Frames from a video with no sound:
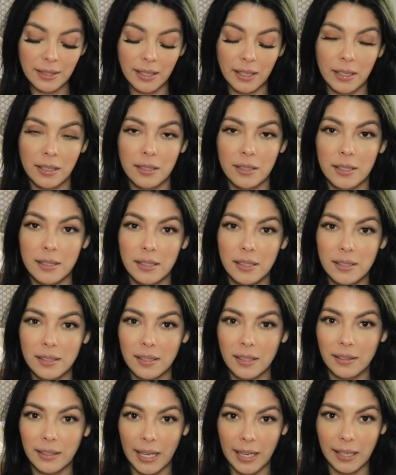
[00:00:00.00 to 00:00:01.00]
and this is
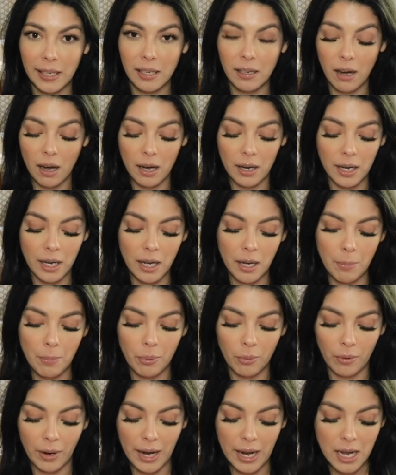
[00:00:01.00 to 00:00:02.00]
the Lady Gaga
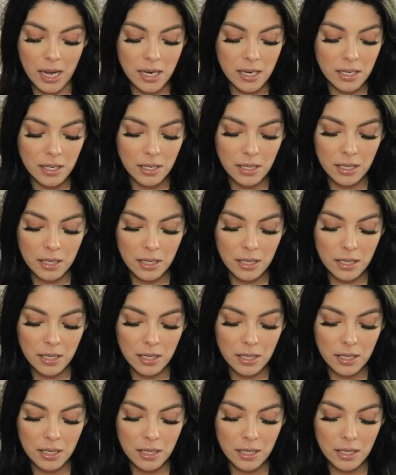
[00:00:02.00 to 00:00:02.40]
brand.